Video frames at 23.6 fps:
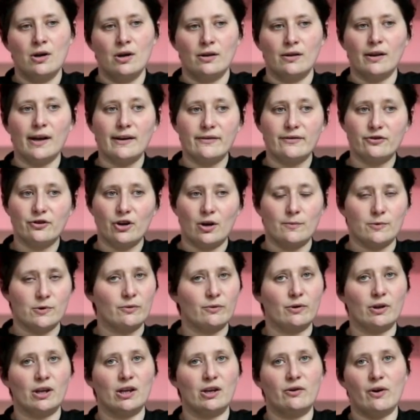Lifestream is a
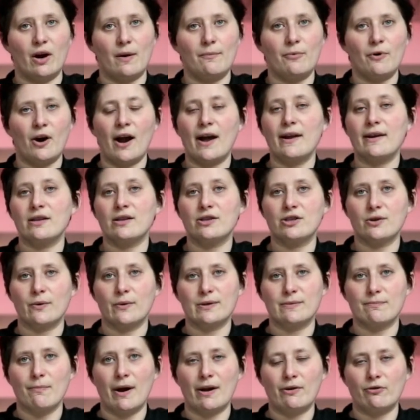really great brand, and so is
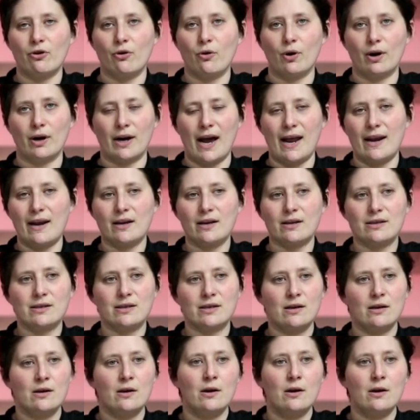Micro Organics.